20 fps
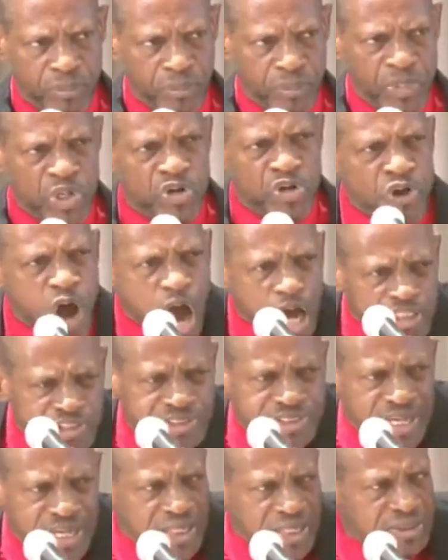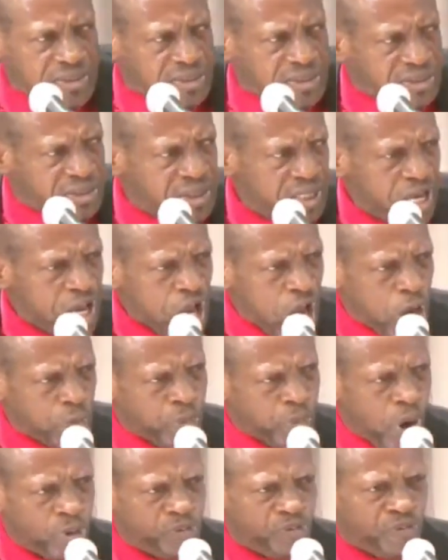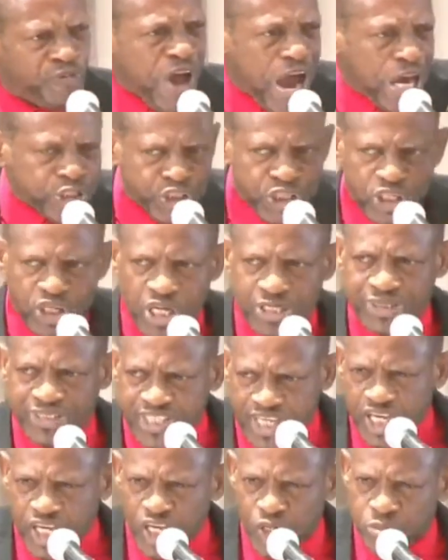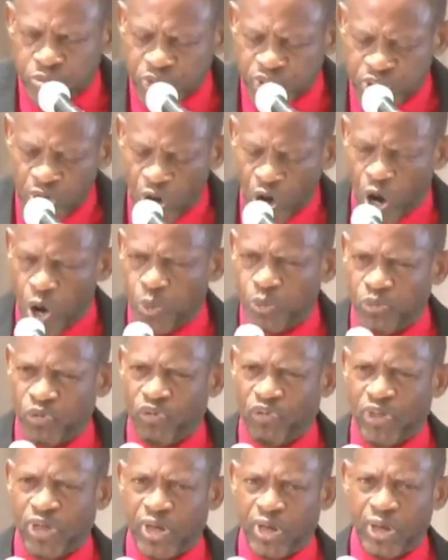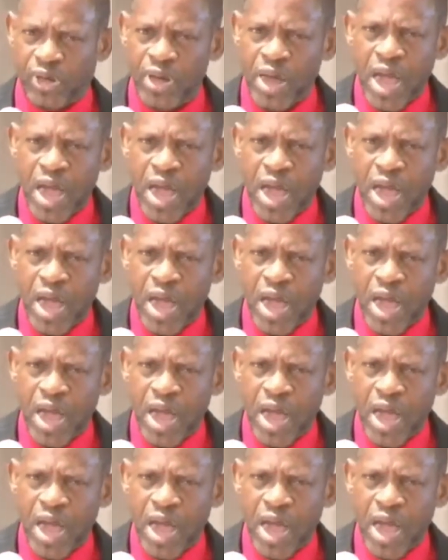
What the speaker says: Nonsense about factional teams out there.